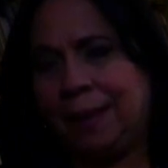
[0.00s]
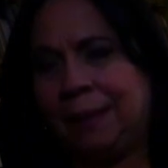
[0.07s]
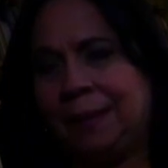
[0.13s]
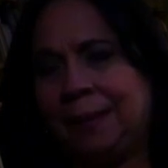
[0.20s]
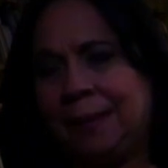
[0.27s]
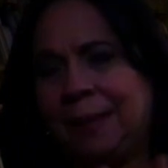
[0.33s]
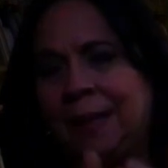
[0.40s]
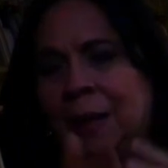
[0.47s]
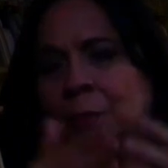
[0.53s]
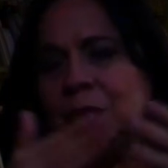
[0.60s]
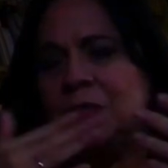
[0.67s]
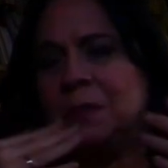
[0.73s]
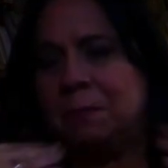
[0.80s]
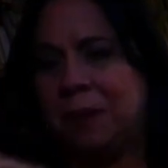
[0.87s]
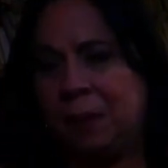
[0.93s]
and then I
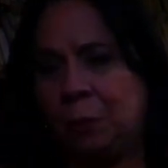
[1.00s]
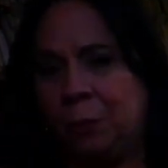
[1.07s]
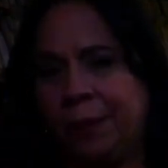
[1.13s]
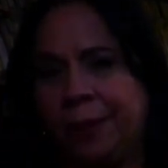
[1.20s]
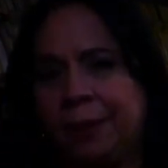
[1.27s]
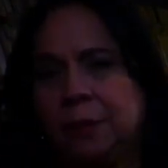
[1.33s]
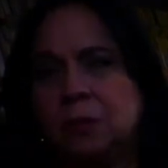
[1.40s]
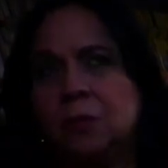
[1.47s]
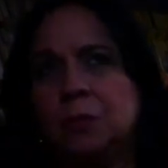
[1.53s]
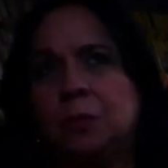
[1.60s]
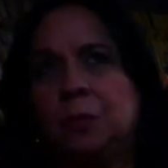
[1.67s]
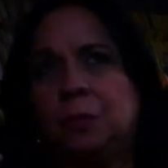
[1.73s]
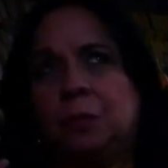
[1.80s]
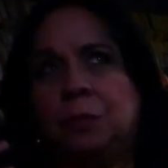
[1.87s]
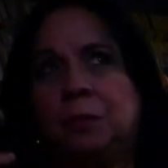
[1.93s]
was on my way
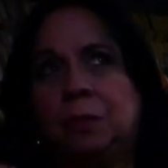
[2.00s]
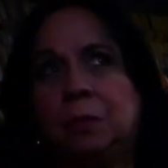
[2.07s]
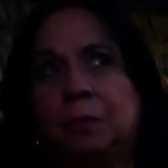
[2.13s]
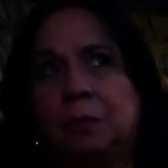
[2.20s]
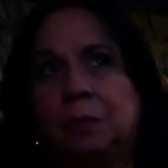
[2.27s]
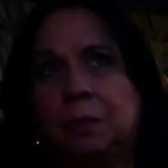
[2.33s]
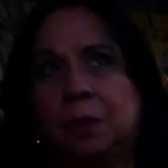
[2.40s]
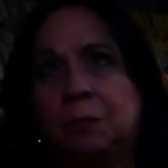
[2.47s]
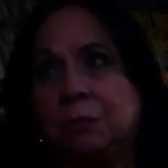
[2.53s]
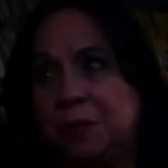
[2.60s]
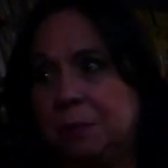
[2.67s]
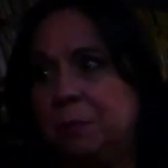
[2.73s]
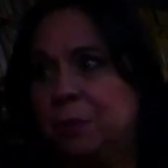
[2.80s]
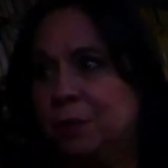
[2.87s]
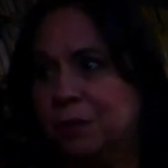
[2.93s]
to a
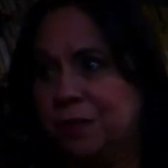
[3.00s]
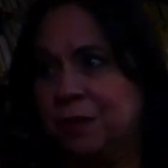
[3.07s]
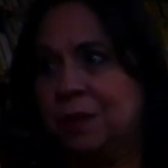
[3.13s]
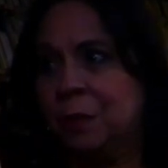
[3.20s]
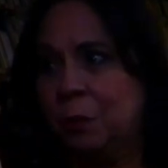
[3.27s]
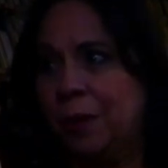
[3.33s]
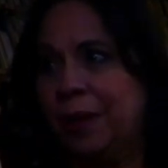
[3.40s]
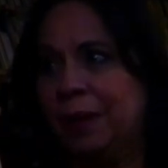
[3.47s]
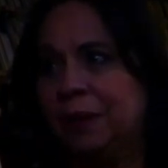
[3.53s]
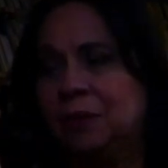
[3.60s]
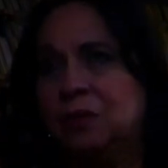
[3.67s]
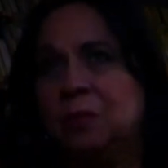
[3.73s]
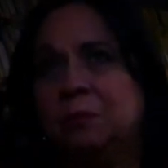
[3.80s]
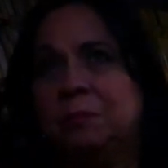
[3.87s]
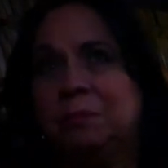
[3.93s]
rebirth in a way
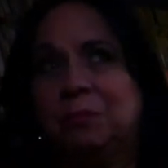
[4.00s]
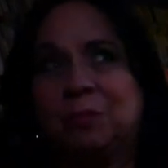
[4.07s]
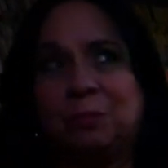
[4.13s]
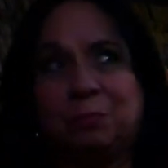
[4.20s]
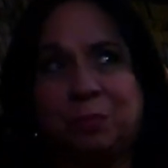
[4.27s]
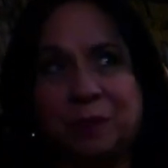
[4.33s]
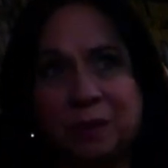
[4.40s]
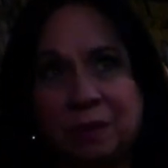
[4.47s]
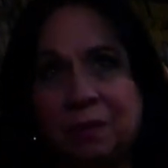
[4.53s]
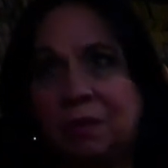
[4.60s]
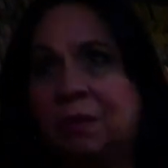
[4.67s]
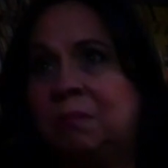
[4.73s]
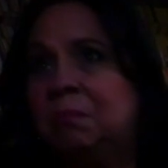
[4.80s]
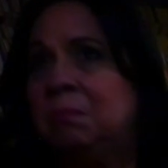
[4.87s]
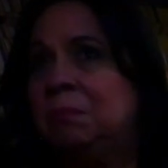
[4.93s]
to, to be
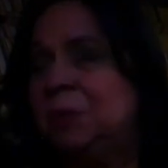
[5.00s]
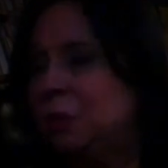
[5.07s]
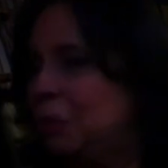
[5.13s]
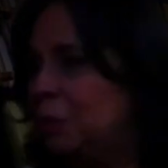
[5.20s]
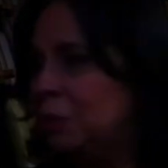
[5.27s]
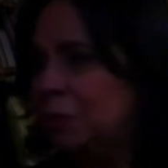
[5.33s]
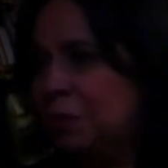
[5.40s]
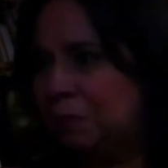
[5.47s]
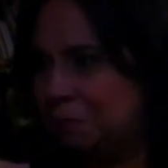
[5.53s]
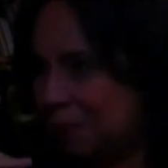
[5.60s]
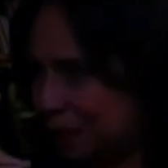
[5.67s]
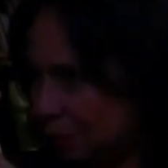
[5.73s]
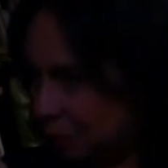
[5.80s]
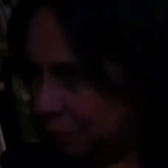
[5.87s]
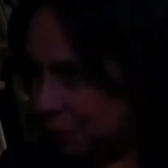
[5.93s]
on you know on
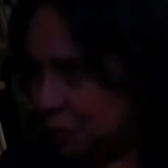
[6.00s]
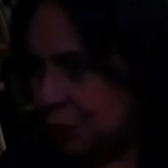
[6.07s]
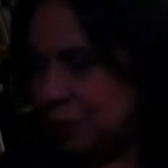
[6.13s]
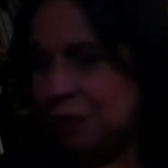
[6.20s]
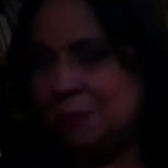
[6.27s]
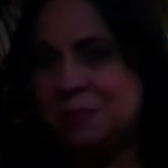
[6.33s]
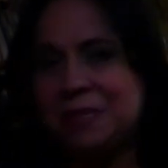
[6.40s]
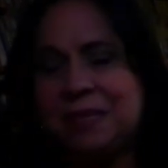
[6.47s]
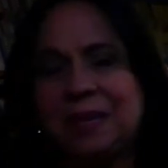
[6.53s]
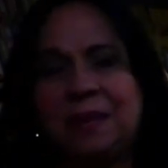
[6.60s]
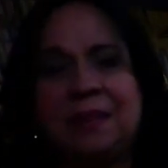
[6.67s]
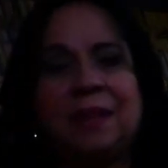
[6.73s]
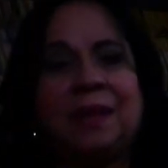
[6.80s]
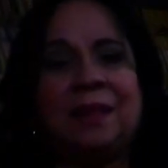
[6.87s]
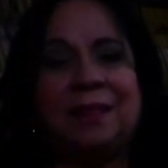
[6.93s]
my own terms
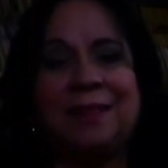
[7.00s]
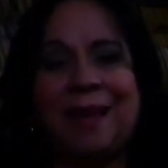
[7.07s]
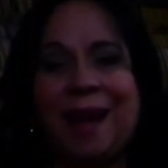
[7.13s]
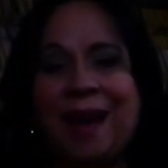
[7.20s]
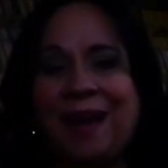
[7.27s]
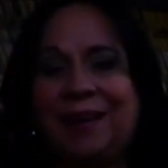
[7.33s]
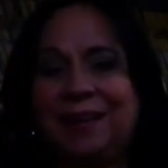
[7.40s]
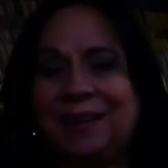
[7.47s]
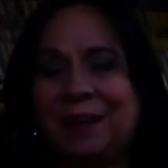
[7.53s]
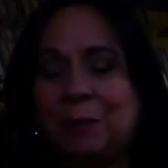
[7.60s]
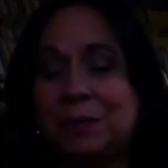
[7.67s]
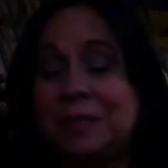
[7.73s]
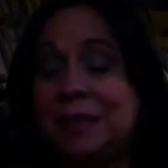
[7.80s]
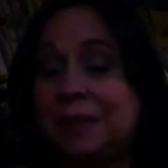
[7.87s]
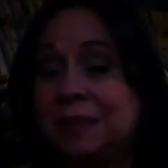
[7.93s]
and then that that
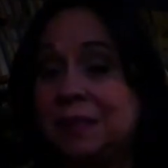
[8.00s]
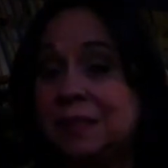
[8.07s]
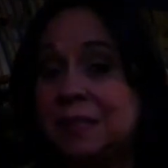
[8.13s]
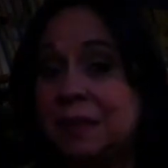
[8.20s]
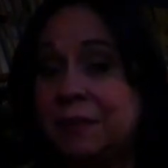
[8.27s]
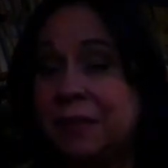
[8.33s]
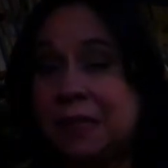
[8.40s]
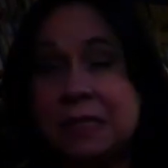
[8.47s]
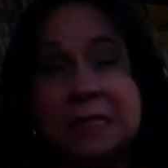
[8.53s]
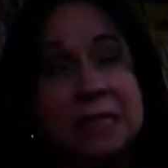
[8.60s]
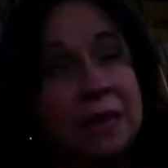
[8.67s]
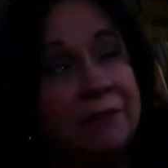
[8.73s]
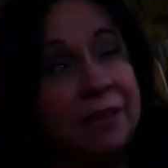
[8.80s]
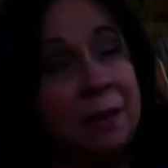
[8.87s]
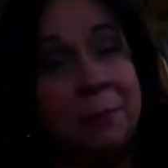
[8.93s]
was
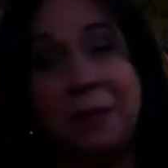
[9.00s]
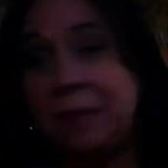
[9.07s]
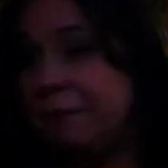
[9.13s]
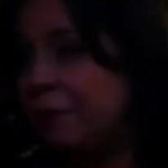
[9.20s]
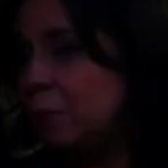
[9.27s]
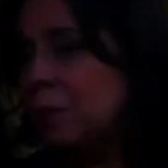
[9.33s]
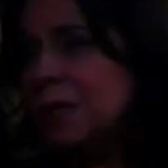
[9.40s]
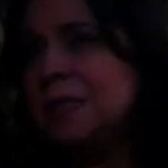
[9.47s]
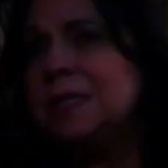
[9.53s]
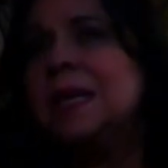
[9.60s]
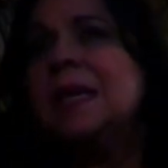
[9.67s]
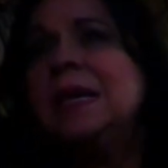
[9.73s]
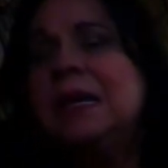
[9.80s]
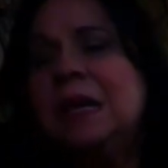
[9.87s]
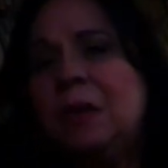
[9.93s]
1977 I believe it was
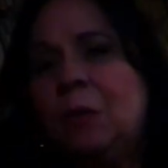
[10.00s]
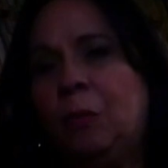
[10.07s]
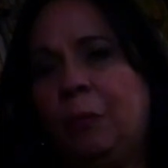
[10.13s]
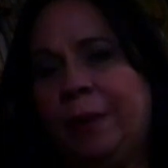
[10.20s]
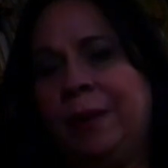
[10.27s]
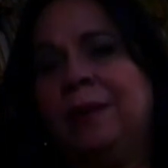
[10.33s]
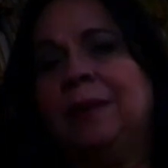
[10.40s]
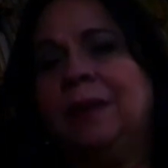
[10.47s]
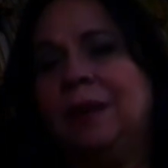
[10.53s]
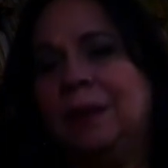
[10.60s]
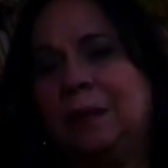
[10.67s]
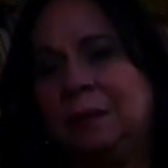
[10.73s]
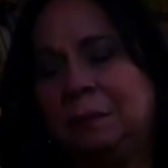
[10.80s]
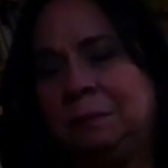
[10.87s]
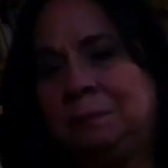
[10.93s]
when
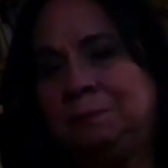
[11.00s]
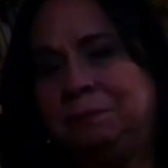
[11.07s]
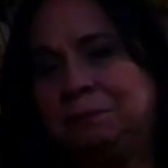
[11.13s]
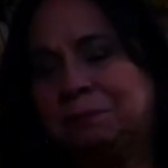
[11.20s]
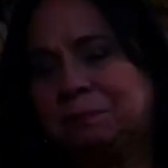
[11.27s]
um,